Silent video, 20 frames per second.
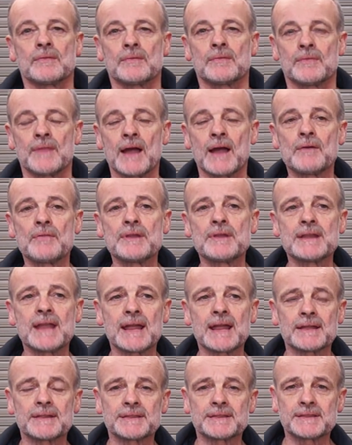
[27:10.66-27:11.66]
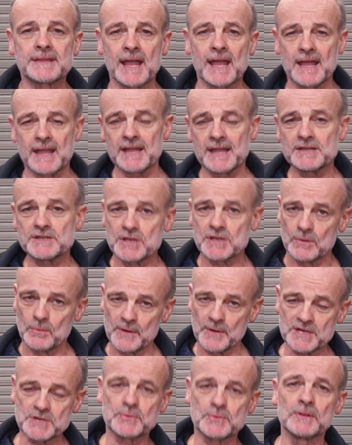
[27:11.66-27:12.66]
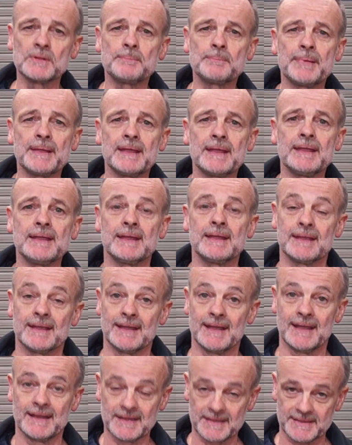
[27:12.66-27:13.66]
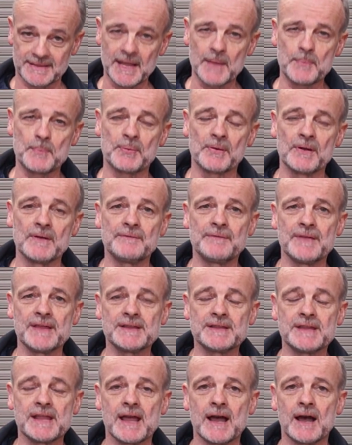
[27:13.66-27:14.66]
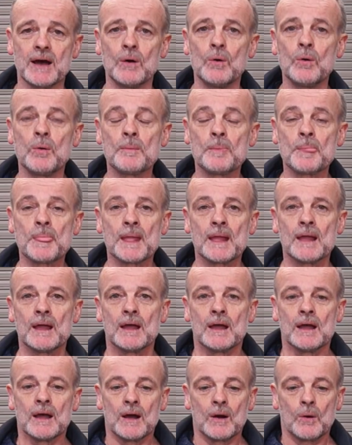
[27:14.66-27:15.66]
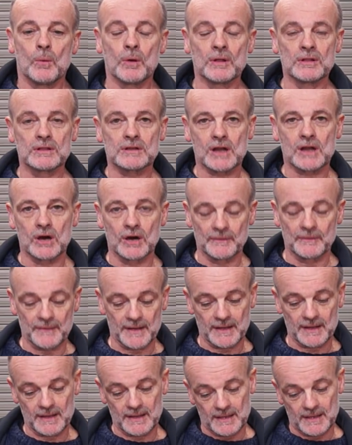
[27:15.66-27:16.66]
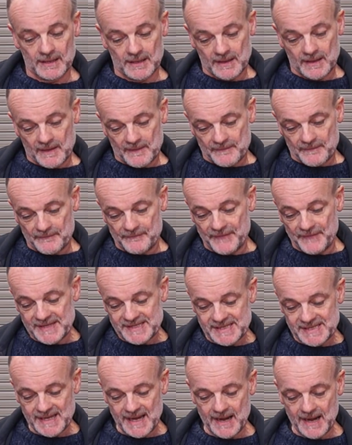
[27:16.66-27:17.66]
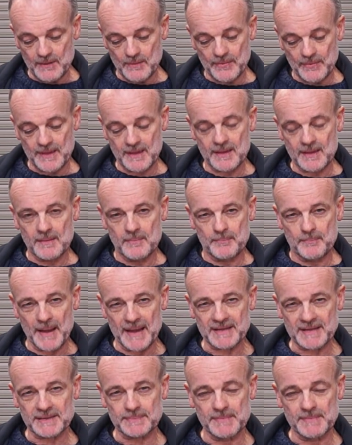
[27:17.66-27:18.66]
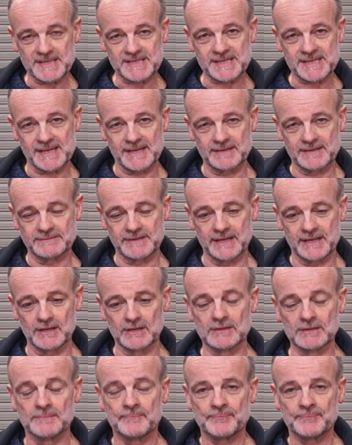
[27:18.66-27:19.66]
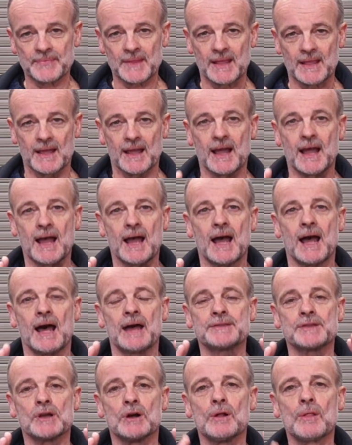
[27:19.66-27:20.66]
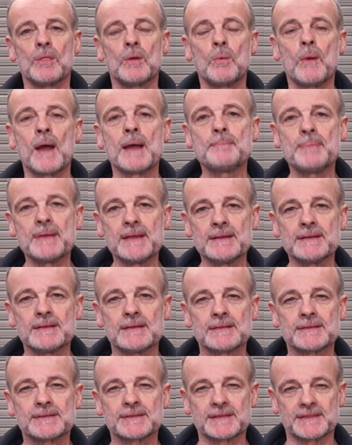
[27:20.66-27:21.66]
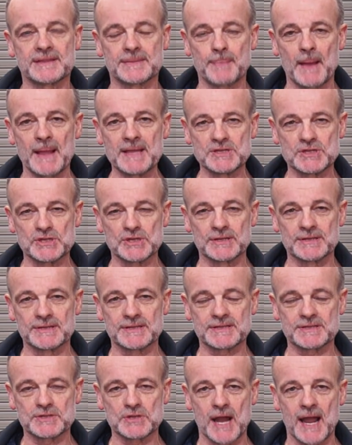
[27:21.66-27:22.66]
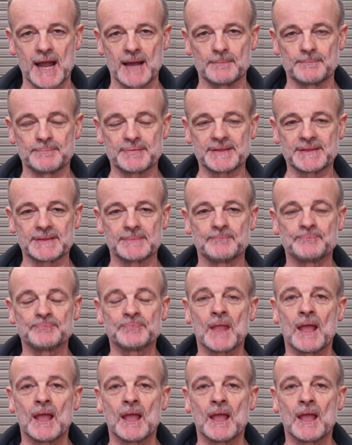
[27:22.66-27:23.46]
Now the next stage, which will be in a separate video, will cover fitting out the base material and all the webbing suspension straps.